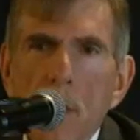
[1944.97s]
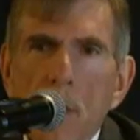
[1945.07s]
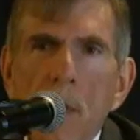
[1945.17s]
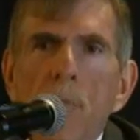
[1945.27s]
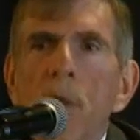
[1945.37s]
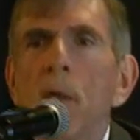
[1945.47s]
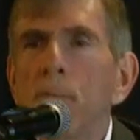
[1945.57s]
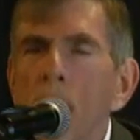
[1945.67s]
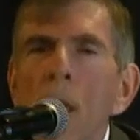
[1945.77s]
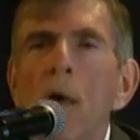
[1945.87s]
keeping in
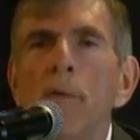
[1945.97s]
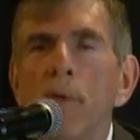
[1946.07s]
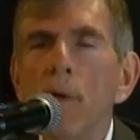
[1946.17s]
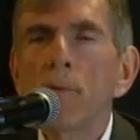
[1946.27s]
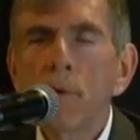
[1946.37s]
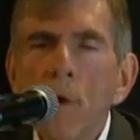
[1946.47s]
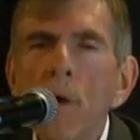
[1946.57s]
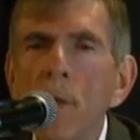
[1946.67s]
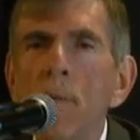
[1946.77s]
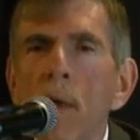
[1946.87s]
mind that we're
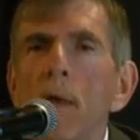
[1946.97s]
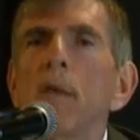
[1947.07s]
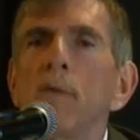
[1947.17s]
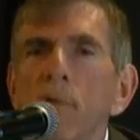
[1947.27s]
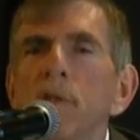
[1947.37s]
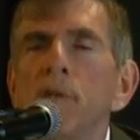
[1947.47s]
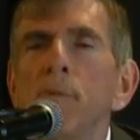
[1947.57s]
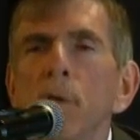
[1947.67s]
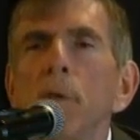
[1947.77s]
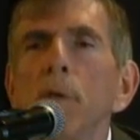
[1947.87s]
talking about
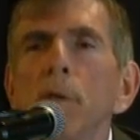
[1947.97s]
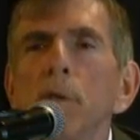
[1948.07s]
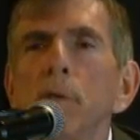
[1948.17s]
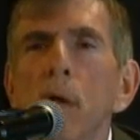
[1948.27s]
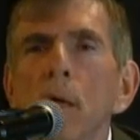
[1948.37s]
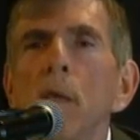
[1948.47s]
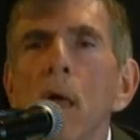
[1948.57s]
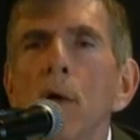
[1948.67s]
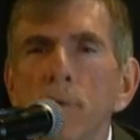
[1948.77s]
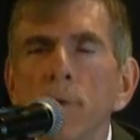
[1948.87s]
invisible
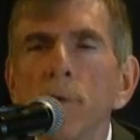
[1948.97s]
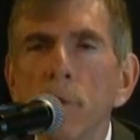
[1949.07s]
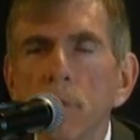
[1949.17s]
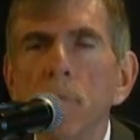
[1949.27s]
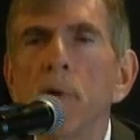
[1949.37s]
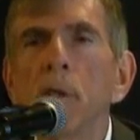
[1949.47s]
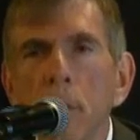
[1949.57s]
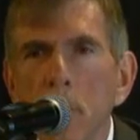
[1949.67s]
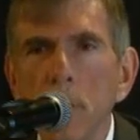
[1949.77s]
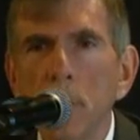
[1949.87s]
psychological
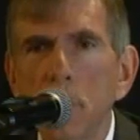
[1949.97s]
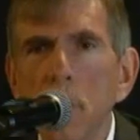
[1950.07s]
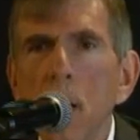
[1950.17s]
disabilities.